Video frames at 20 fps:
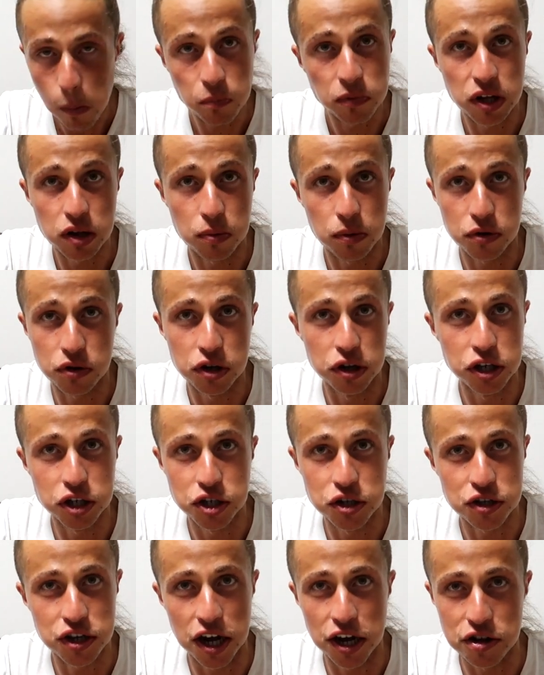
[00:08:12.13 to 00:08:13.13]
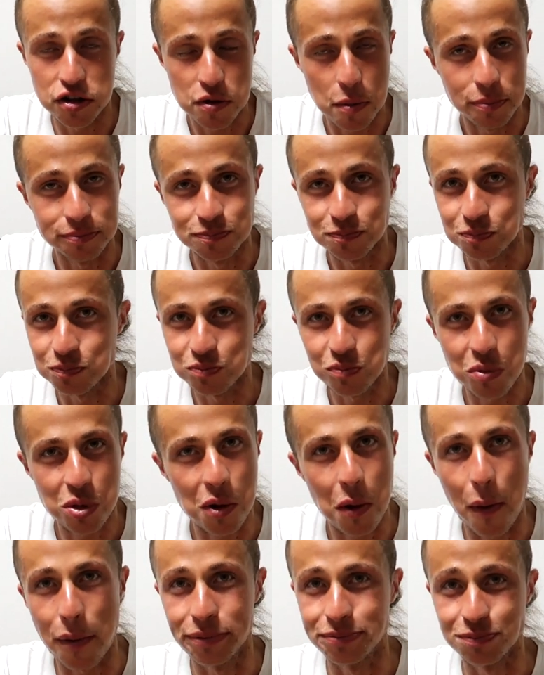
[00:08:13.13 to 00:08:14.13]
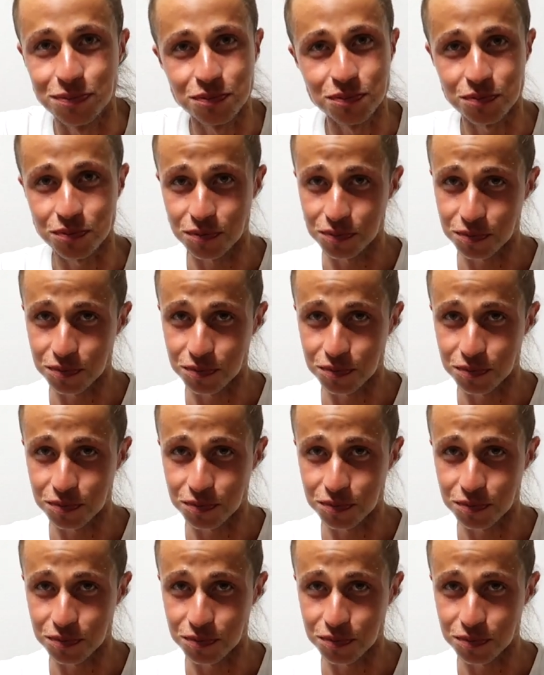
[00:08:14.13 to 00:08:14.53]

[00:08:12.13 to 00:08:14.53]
This was delicious, guys. And